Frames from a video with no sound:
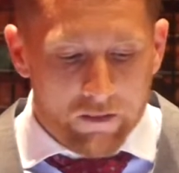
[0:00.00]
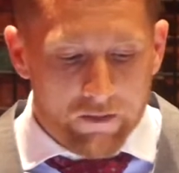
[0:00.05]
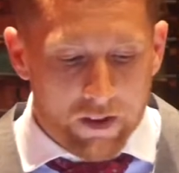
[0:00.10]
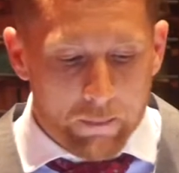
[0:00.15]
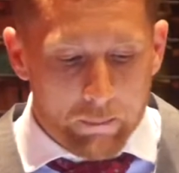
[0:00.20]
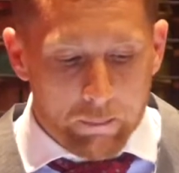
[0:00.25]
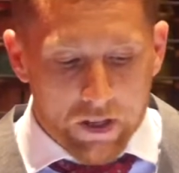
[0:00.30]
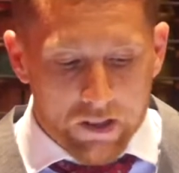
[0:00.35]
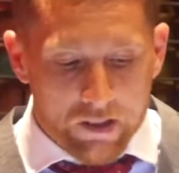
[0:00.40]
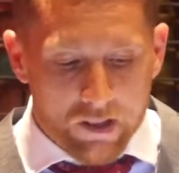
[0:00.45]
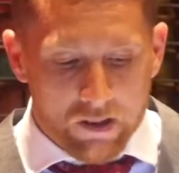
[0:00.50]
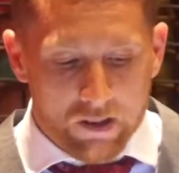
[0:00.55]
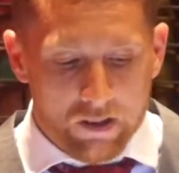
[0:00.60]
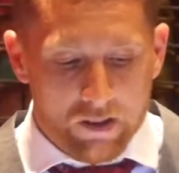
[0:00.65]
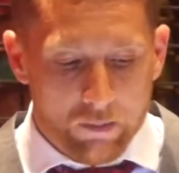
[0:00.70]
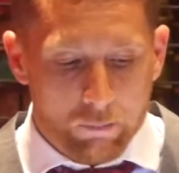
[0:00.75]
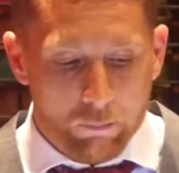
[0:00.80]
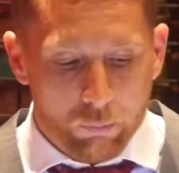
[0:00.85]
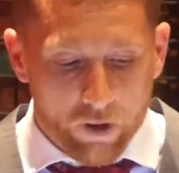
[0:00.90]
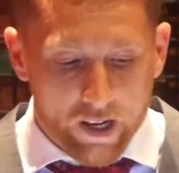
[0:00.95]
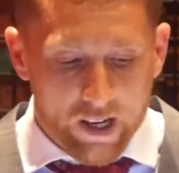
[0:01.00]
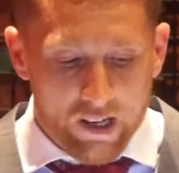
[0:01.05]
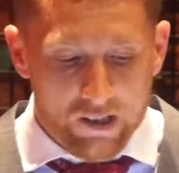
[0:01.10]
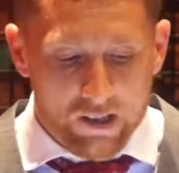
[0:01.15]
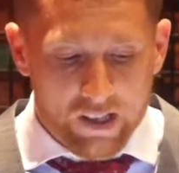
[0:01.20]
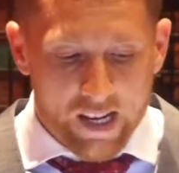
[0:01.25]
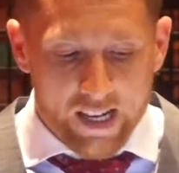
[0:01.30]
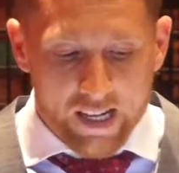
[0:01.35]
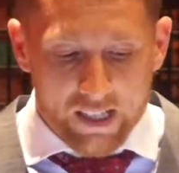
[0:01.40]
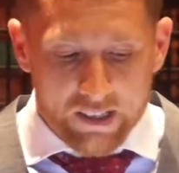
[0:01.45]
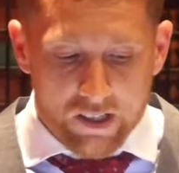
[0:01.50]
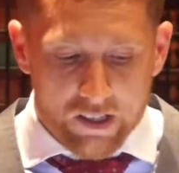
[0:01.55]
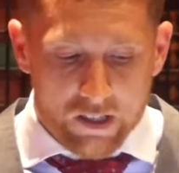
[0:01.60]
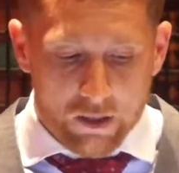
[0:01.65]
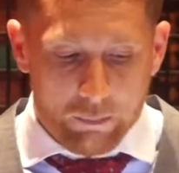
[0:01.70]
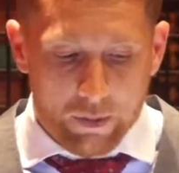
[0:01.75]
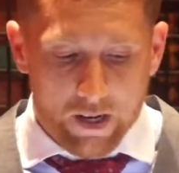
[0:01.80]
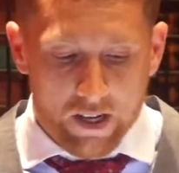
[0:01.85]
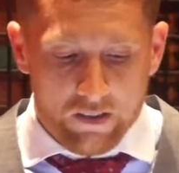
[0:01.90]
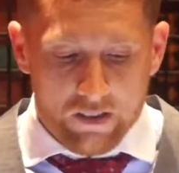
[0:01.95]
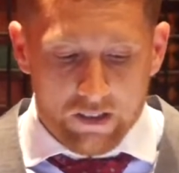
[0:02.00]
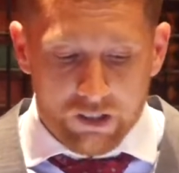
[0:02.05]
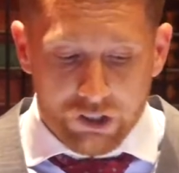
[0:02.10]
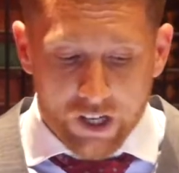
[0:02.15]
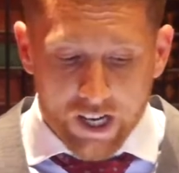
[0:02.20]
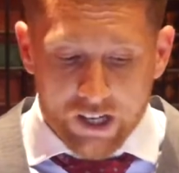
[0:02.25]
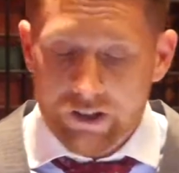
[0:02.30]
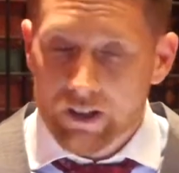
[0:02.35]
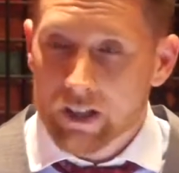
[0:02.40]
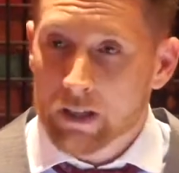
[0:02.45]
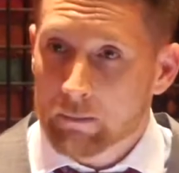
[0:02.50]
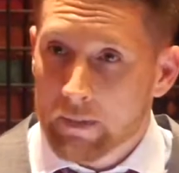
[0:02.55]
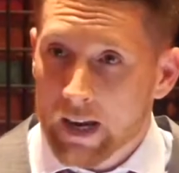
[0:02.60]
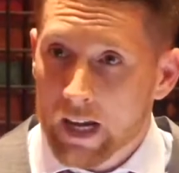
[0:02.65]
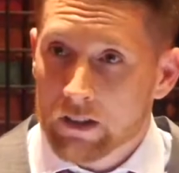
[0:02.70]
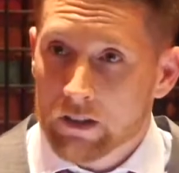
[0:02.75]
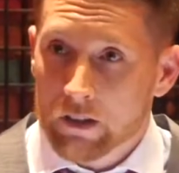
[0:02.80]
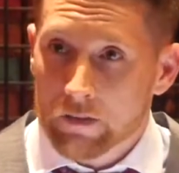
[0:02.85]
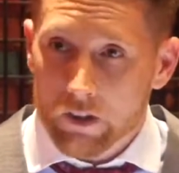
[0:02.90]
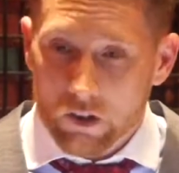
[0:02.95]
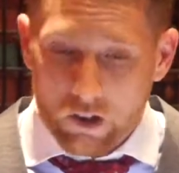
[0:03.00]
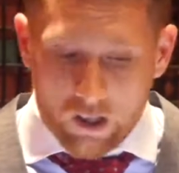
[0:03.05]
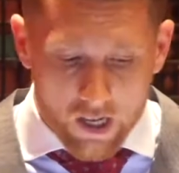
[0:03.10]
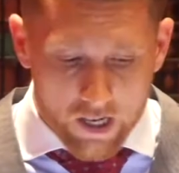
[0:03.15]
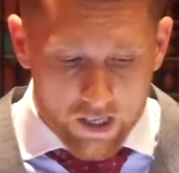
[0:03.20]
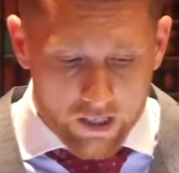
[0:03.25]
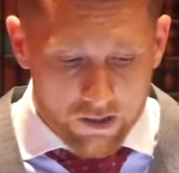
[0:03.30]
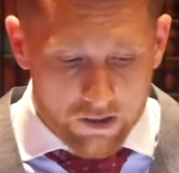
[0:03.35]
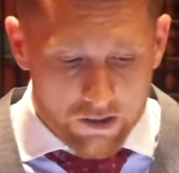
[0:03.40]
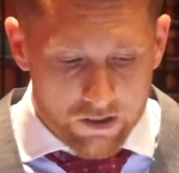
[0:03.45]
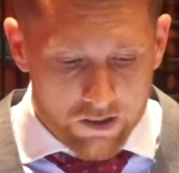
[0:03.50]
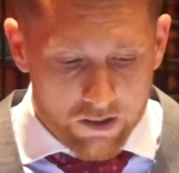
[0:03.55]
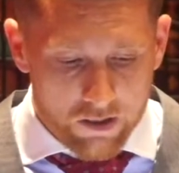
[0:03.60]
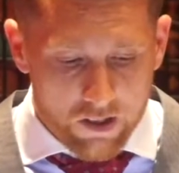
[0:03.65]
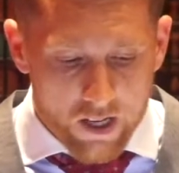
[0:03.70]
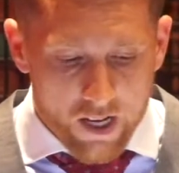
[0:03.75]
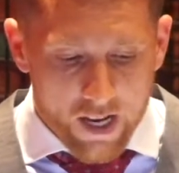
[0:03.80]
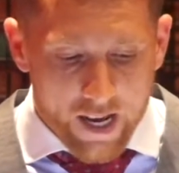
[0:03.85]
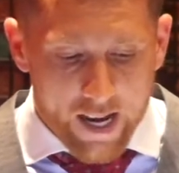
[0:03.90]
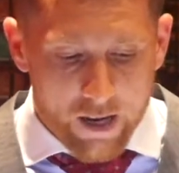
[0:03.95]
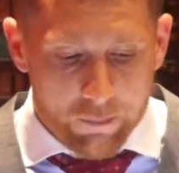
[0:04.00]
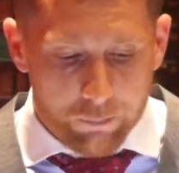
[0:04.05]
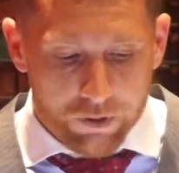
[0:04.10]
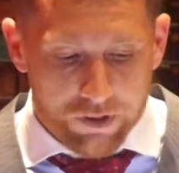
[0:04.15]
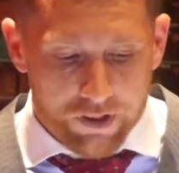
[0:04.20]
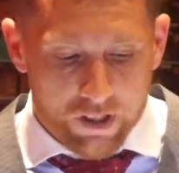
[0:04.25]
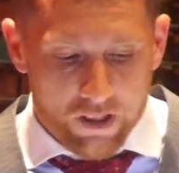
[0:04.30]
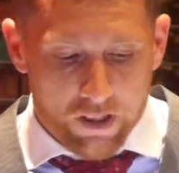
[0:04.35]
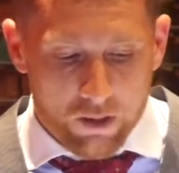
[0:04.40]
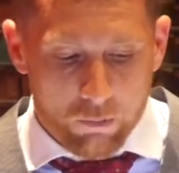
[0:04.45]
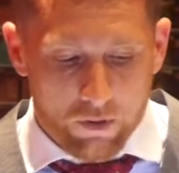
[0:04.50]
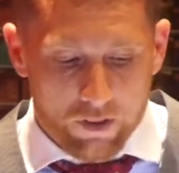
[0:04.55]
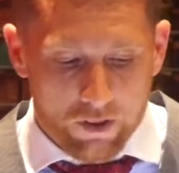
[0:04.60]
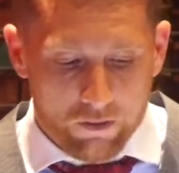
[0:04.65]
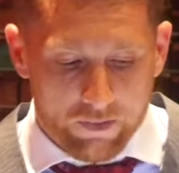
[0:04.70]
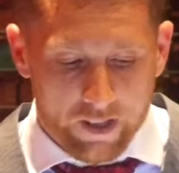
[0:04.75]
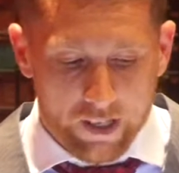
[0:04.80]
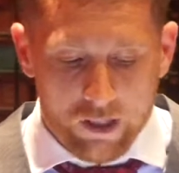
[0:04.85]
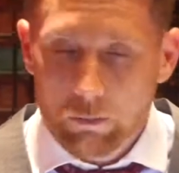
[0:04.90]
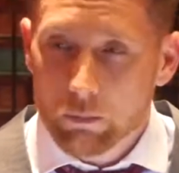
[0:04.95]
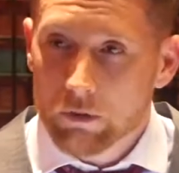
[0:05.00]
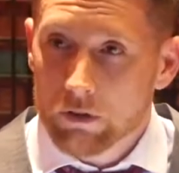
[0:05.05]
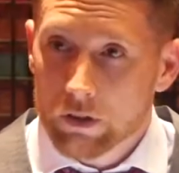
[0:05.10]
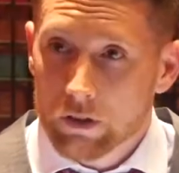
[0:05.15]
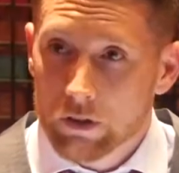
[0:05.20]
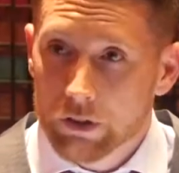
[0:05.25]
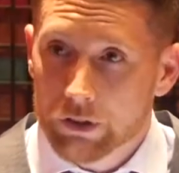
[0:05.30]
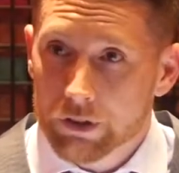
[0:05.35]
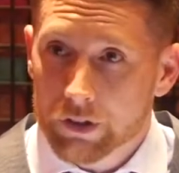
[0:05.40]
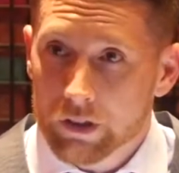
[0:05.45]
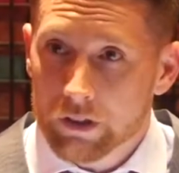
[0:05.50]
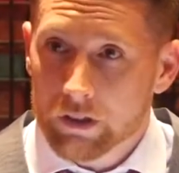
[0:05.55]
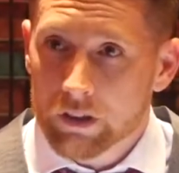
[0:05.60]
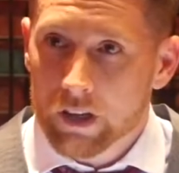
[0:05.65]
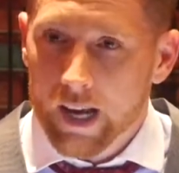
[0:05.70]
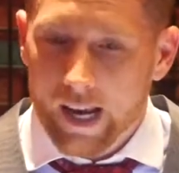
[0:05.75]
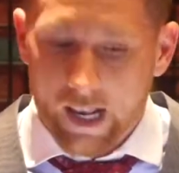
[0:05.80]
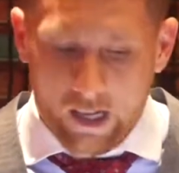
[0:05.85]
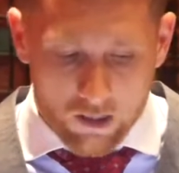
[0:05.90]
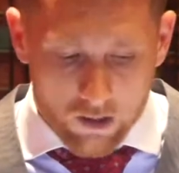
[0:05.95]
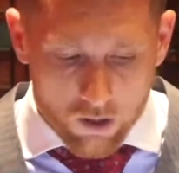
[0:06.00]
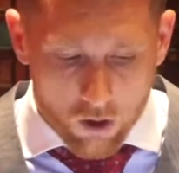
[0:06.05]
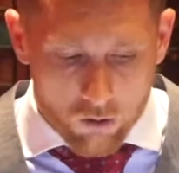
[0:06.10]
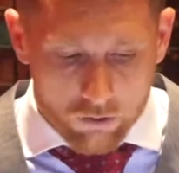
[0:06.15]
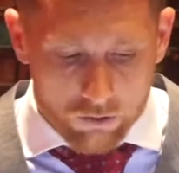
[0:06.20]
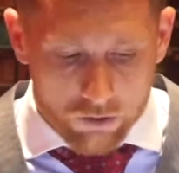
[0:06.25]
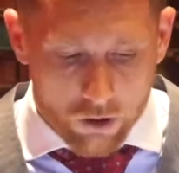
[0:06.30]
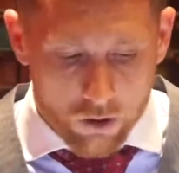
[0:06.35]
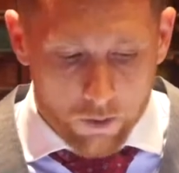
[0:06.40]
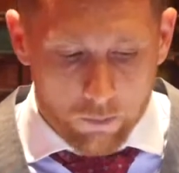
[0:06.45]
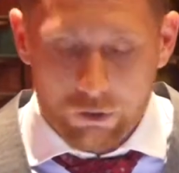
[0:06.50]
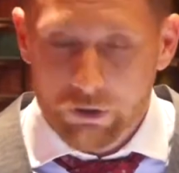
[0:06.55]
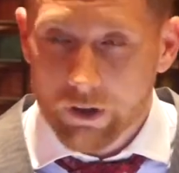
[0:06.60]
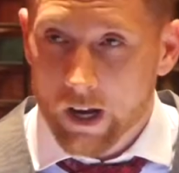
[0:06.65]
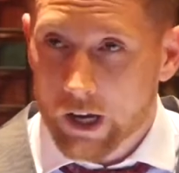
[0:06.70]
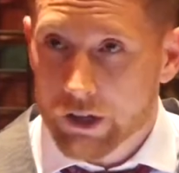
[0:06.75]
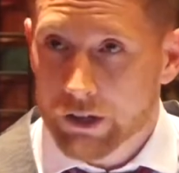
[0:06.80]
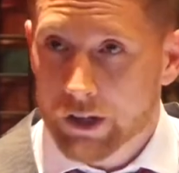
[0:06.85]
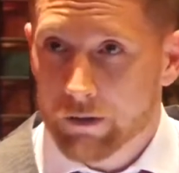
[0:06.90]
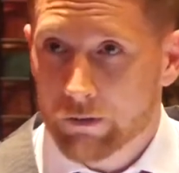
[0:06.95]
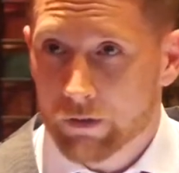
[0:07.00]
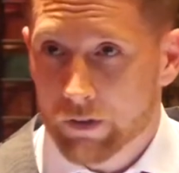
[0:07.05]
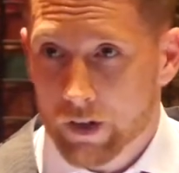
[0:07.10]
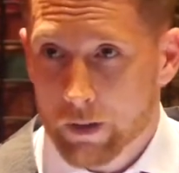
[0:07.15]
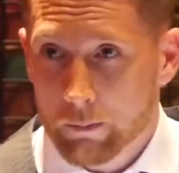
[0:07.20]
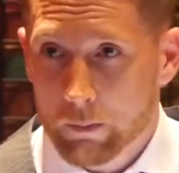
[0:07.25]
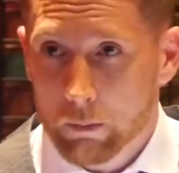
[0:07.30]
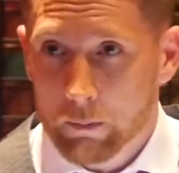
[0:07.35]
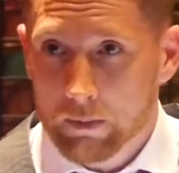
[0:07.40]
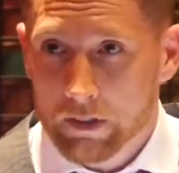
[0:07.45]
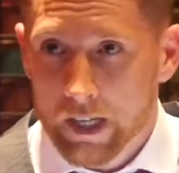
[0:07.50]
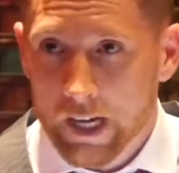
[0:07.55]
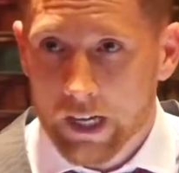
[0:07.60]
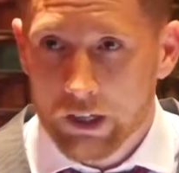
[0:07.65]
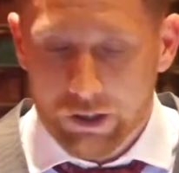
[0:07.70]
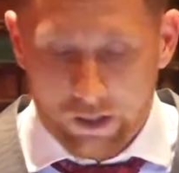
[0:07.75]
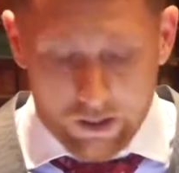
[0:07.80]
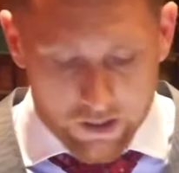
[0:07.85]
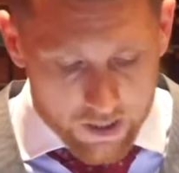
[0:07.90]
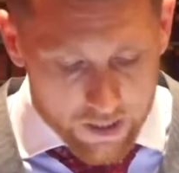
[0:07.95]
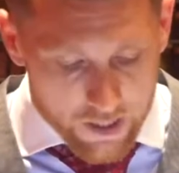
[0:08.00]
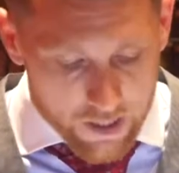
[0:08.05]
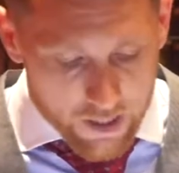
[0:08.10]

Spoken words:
event businesses embrace and anticipate the changing demands of their clients and present them with a flexible solution and a long-term strategy for implementation?